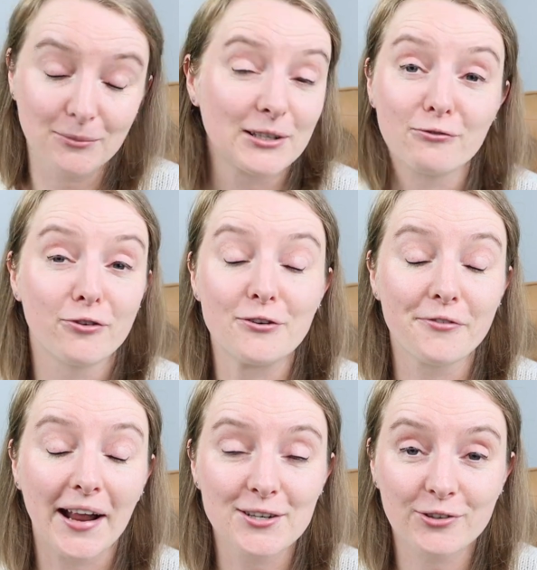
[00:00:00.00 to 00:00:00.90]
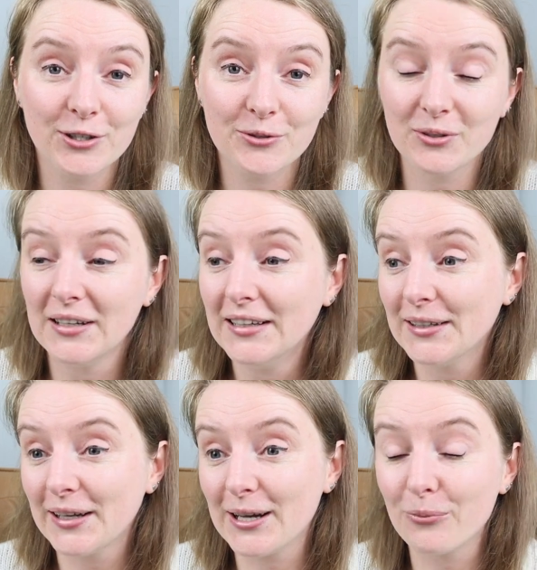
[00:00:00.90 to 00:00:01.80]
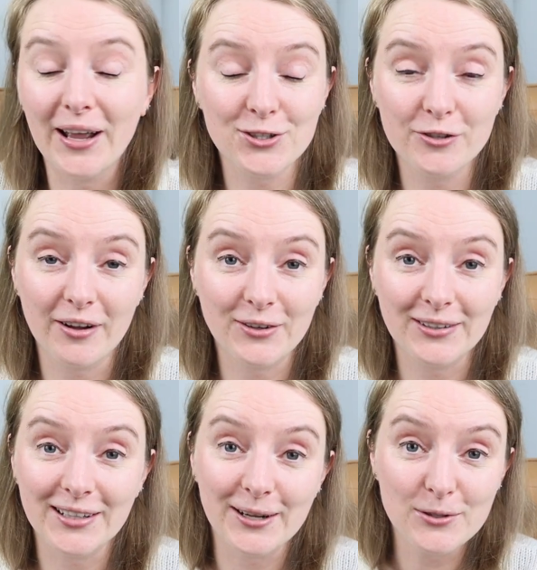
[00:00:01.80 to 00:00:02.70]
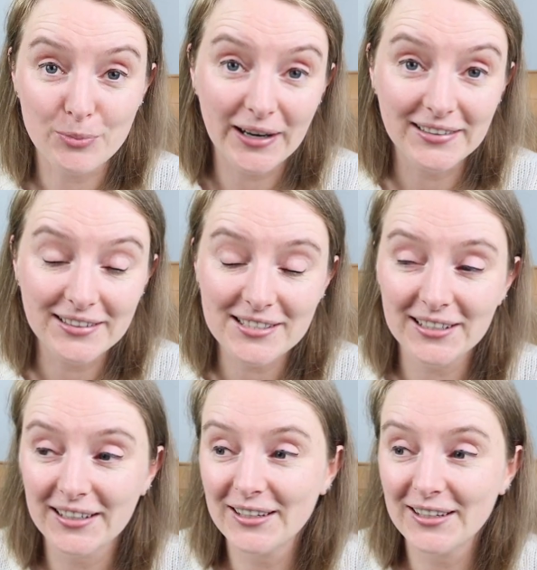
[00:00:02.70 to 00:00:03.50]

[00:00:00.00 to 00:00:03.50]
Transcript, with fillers: A little fun fact for you uh, we actually found out that I was pregnant